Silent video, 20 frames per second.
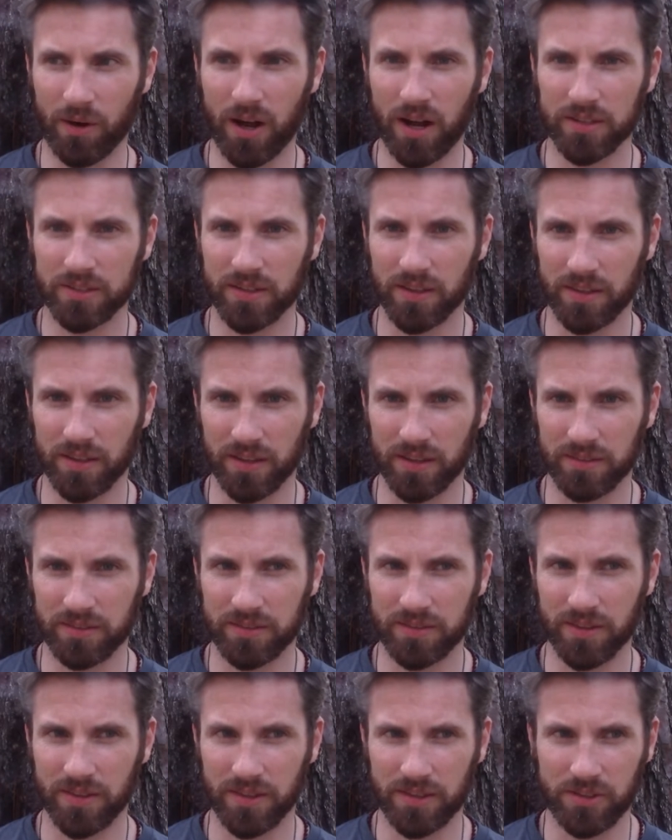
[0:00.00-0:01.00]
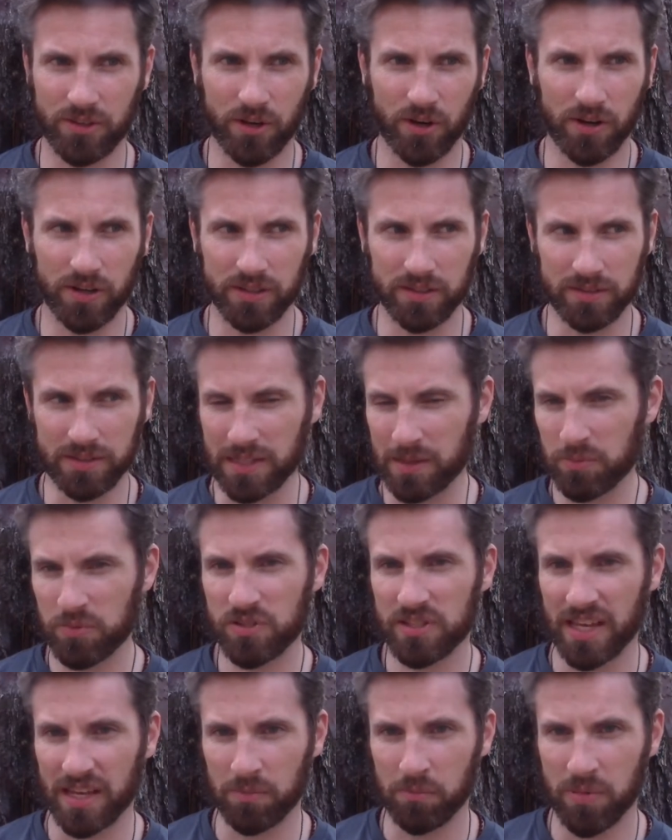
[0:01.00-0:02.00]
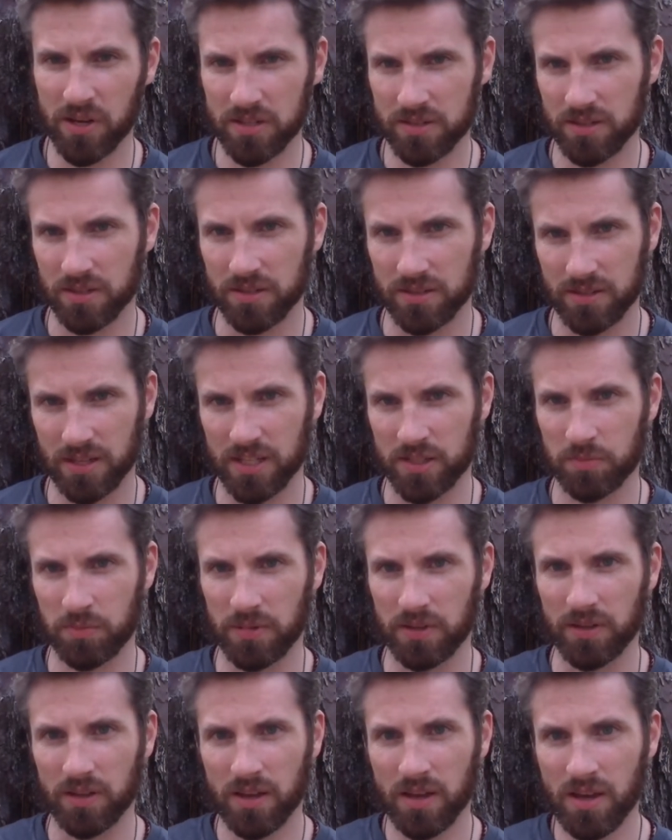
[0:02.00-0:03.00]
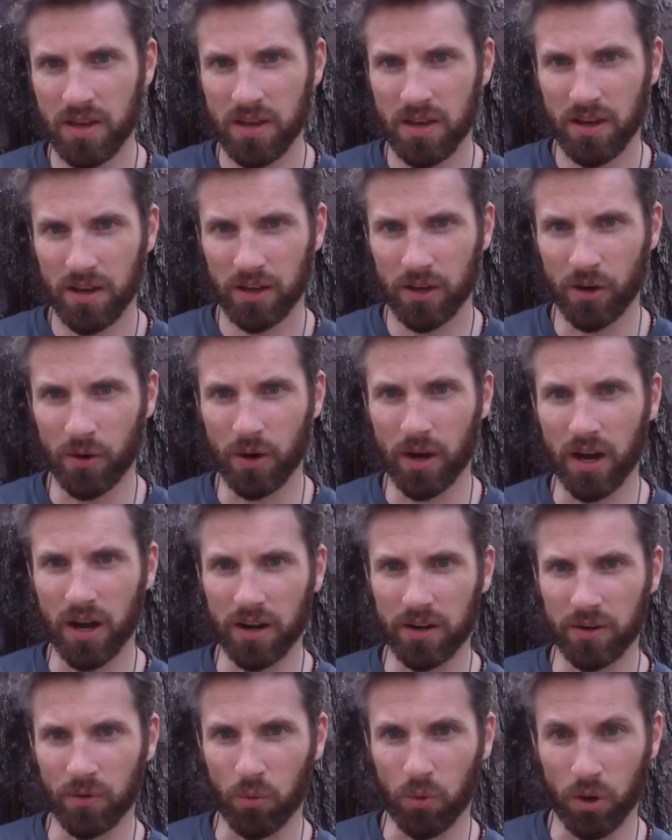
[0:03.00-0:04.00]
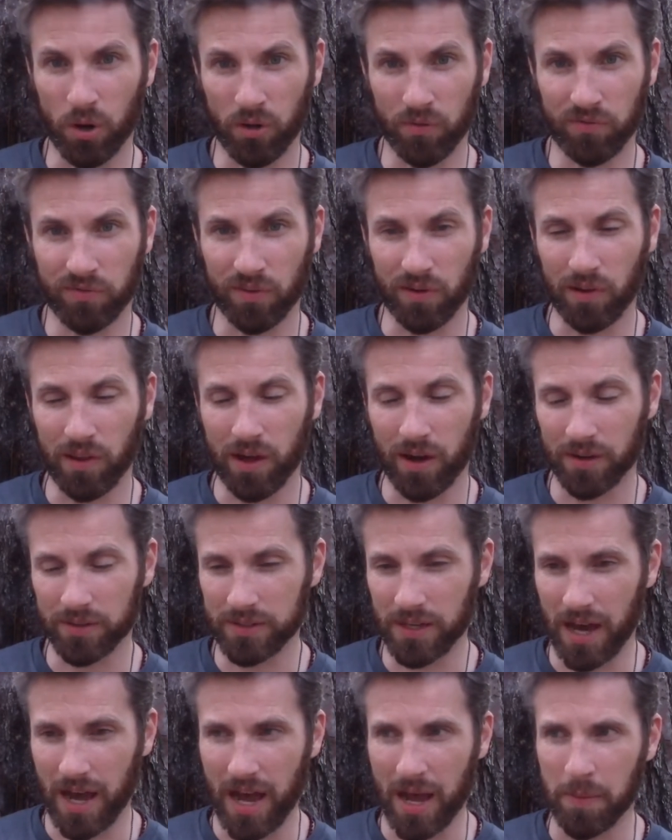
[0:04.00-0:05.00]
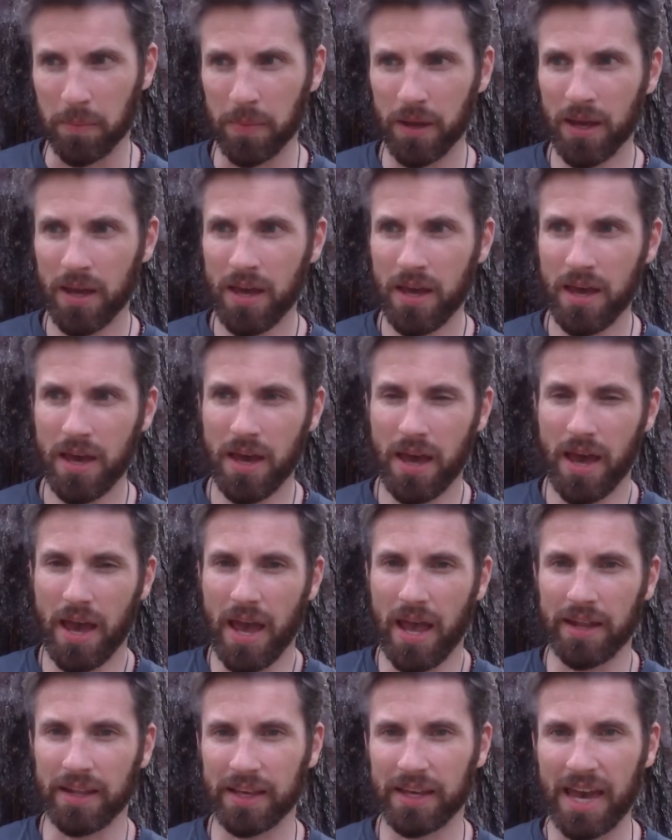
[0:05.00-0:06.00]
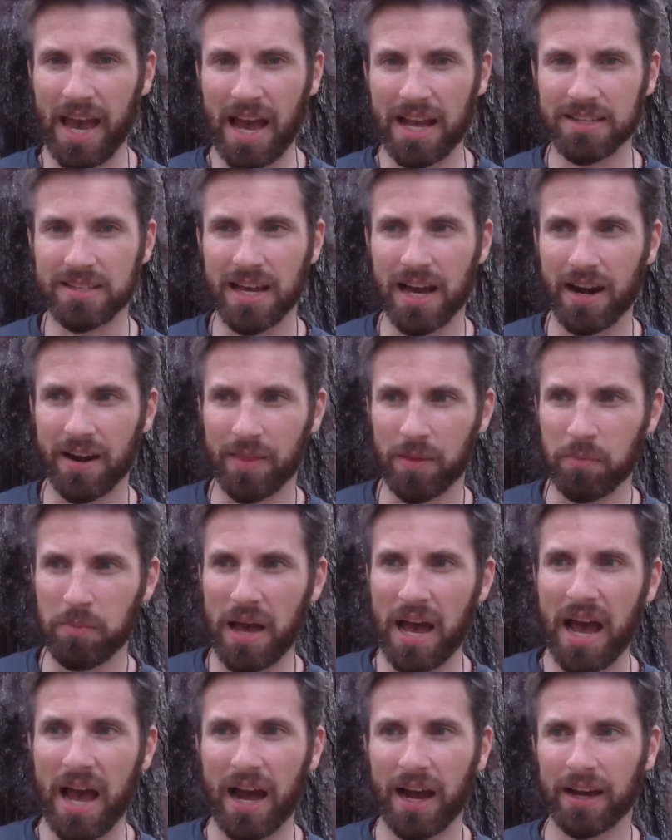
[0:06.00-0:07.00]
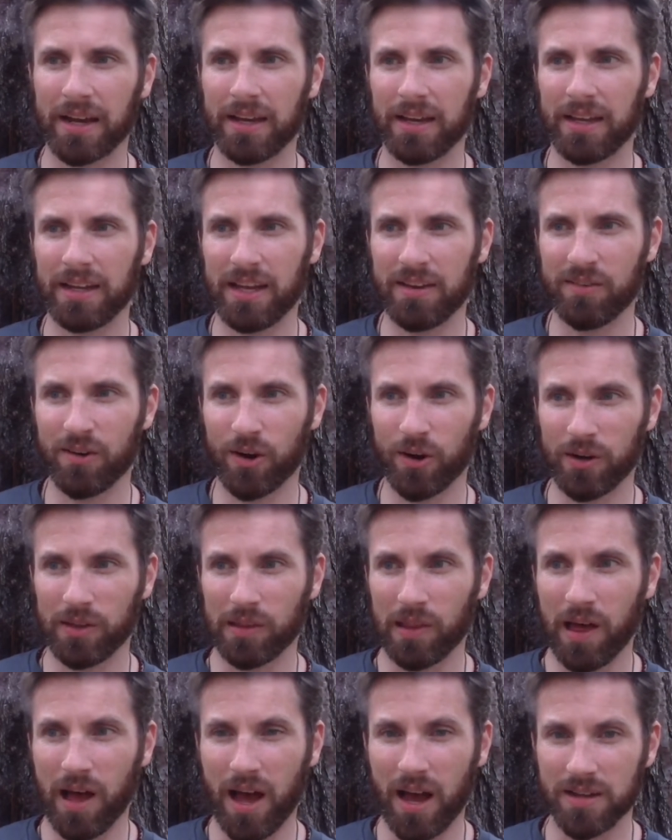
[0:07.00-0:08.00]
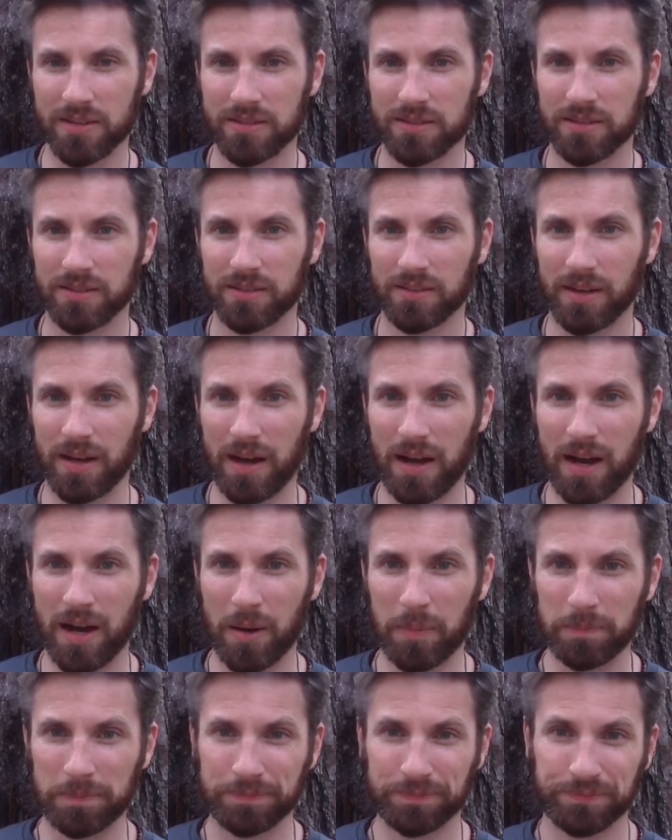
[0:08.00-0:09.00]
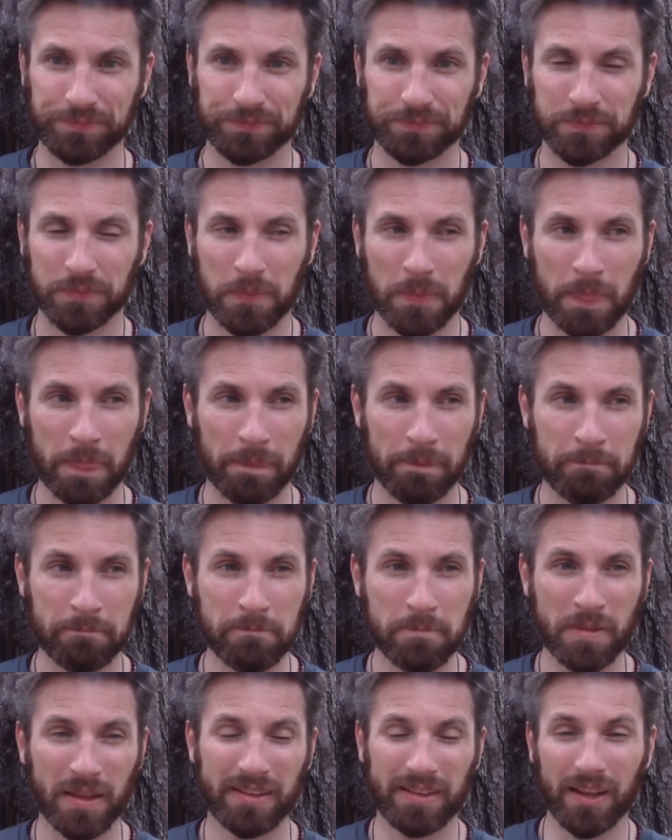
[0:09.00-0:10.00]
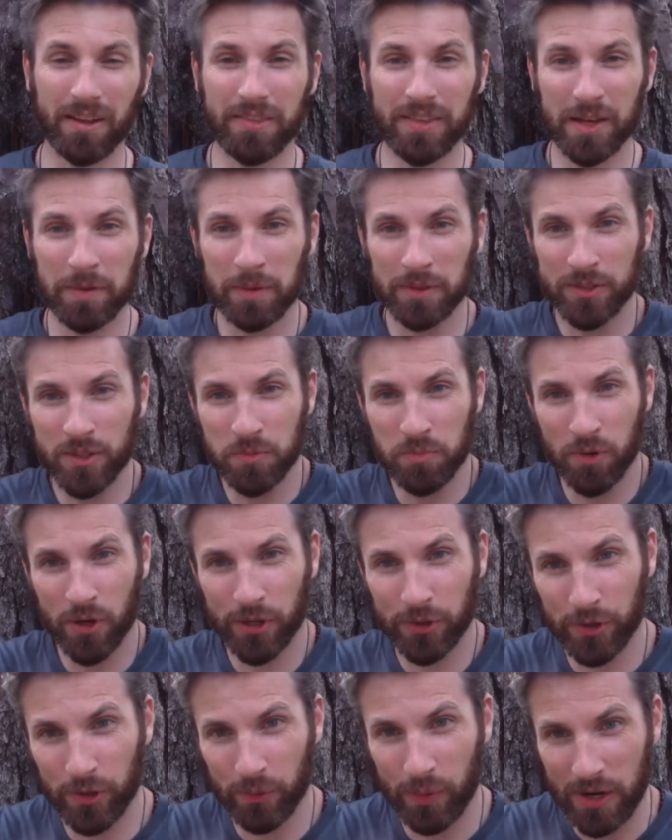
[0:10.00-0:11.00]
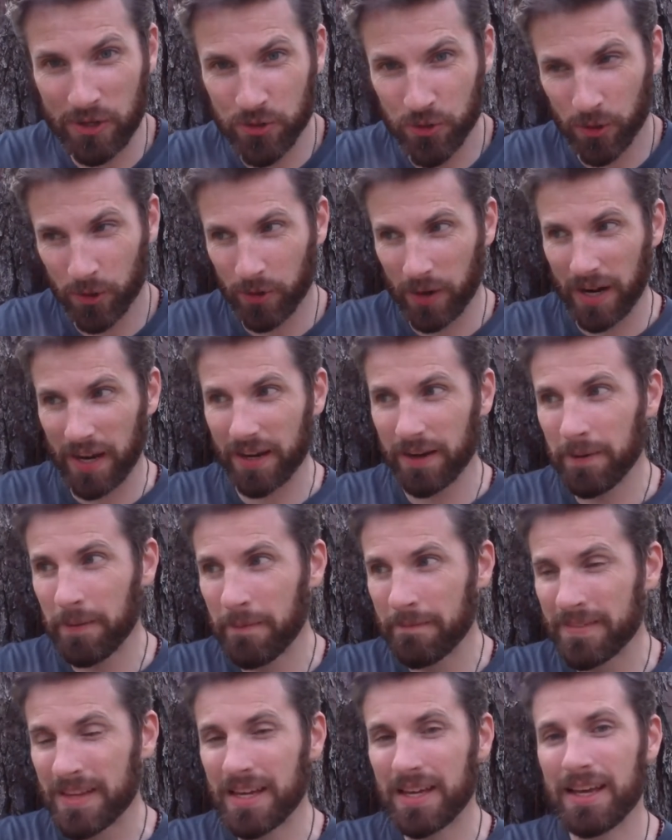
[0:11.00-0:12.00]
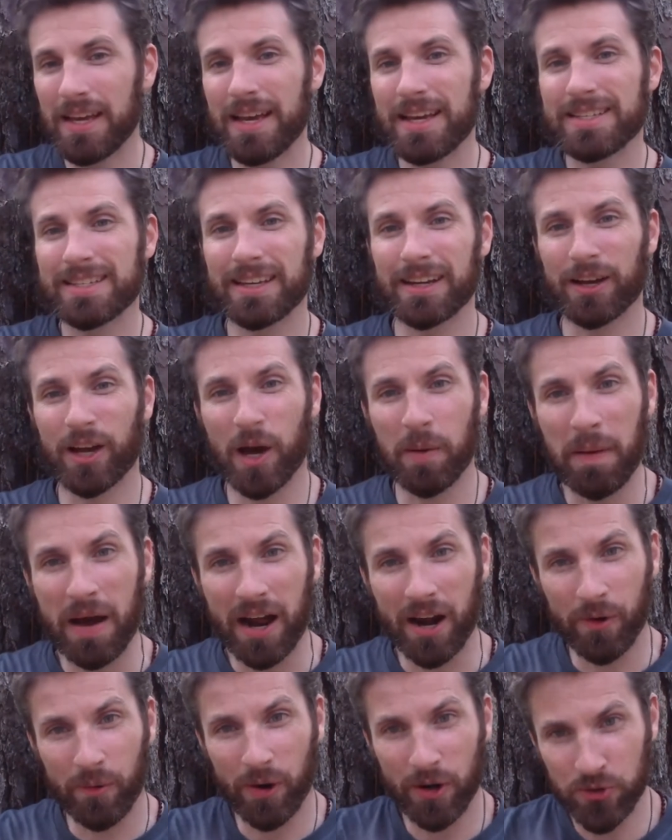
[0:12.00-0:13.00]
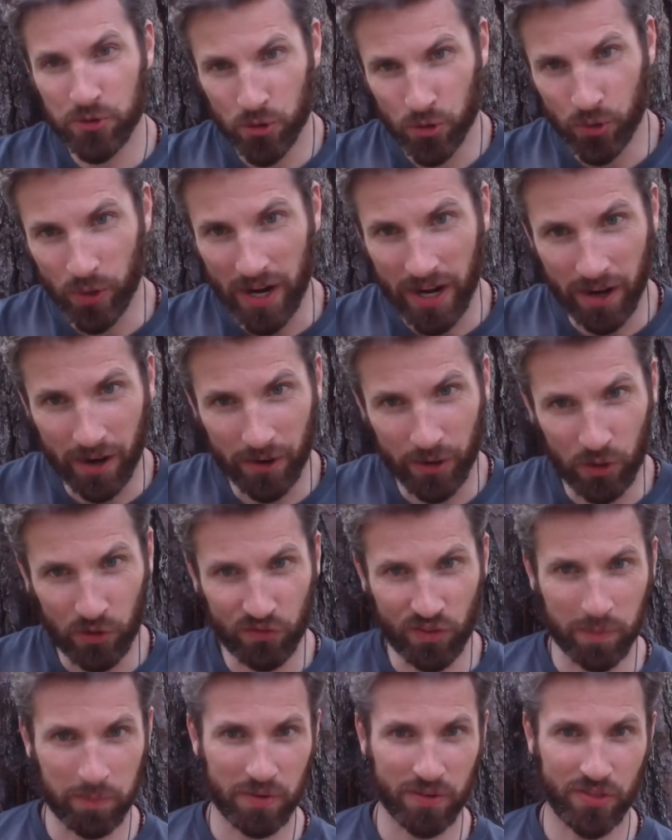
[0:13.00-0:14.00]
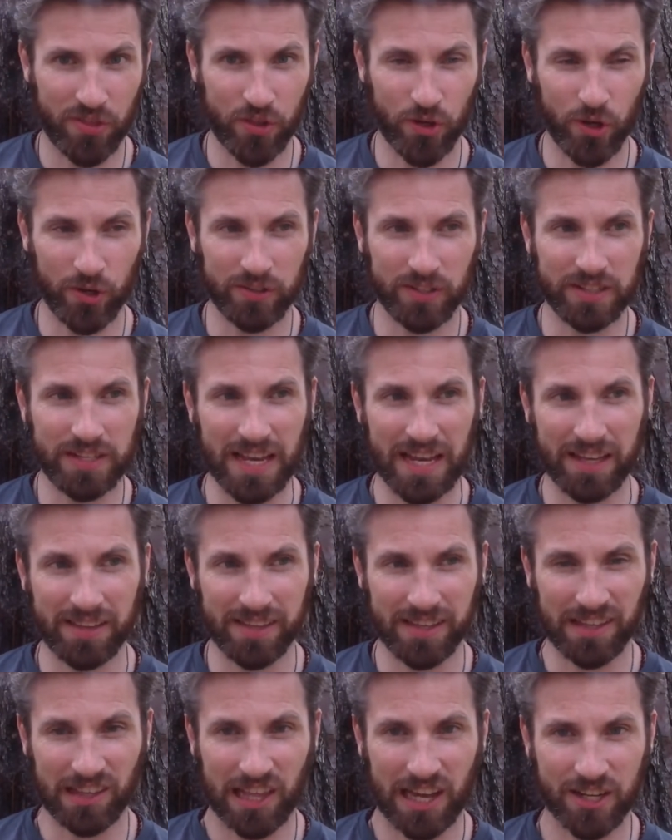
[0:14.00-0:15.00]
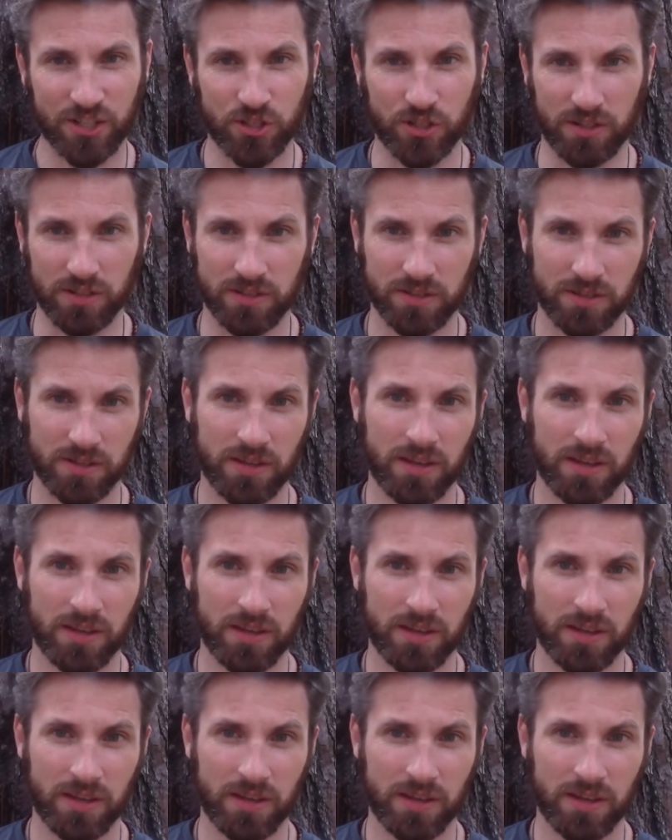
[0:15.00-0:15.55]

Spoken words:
to the dirty deep state business that's been going on in the world for a long time, and the cat's out of the bag, and they've already lost. Another thing about this Mercury retrograde, it's going to come out of retrograde on November 3rd, the day of the elections,